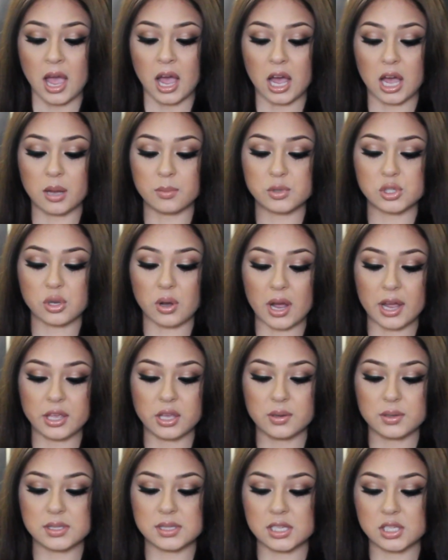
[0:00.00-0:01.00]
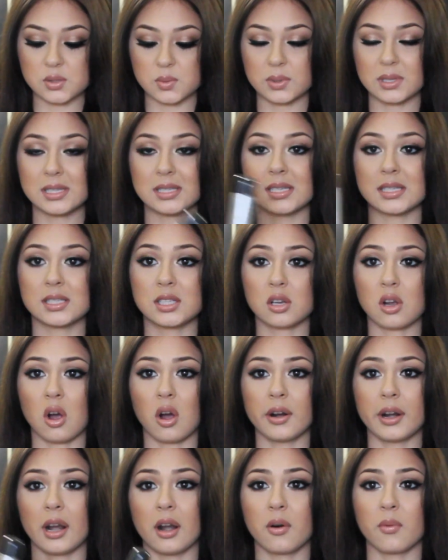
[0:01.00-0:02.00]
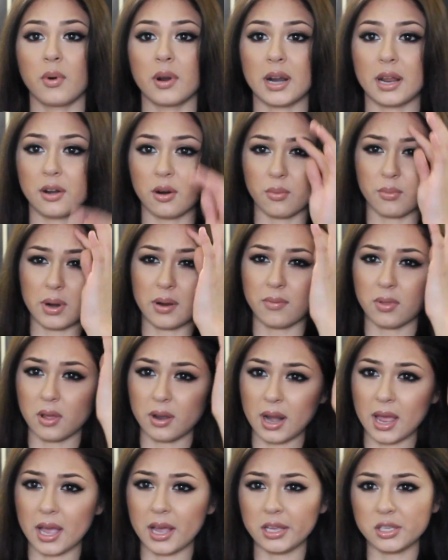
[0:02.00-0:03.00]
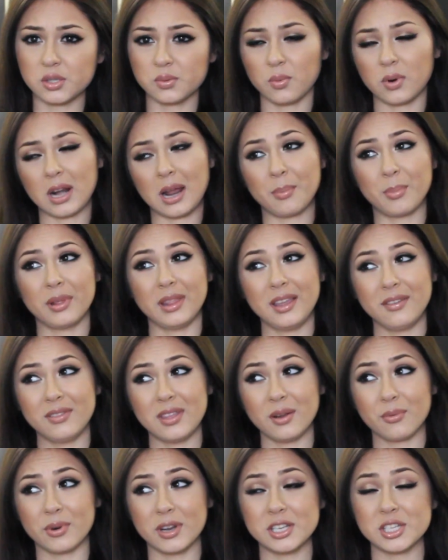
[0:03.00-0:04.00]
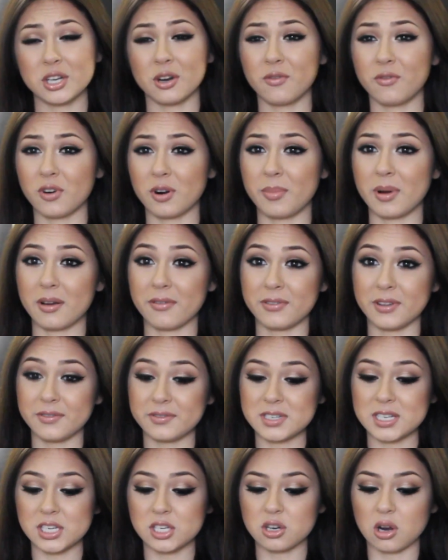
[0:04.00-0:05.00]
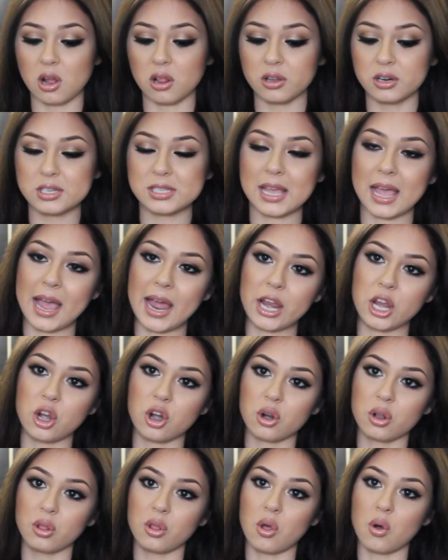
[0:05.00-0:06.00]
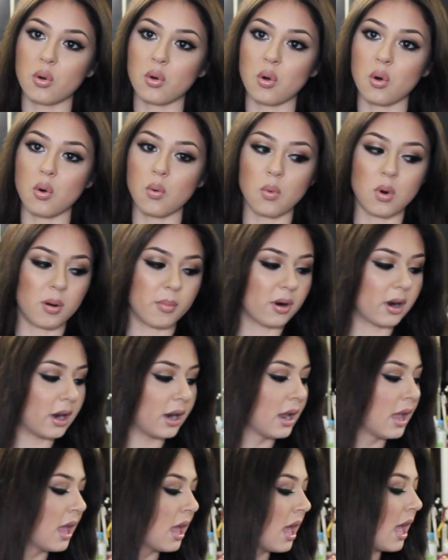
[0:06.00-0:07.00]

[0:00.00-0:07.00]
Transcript: So I use this one. This is the Conair one. I know Revlon has one. I believe they retail for about $15 at your local Walmart.